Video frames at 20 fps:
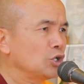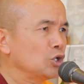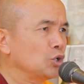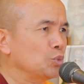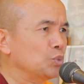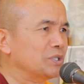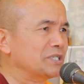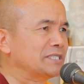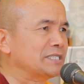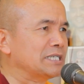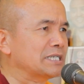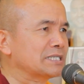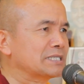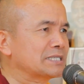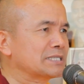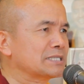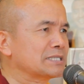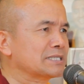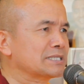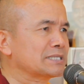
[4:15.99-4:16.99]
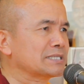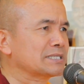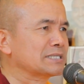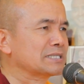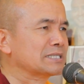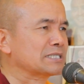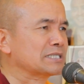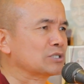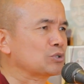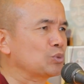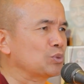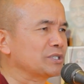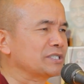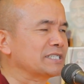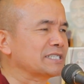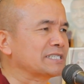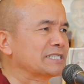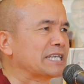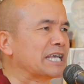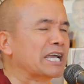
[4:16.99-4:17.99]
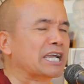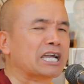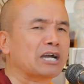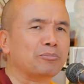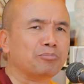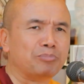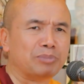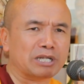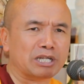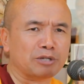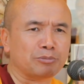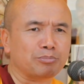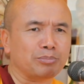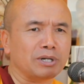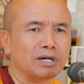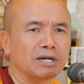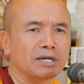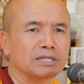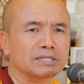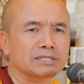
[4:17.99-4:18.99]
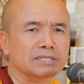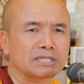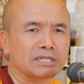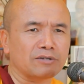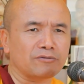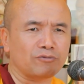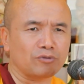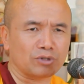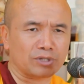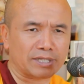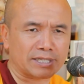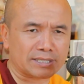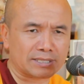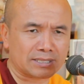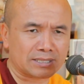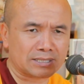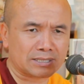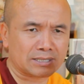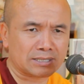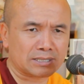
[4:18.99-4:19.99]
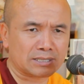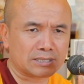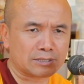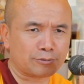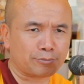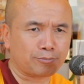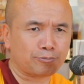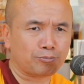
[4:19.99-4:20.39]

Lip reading: which is accompanied by skillfulness,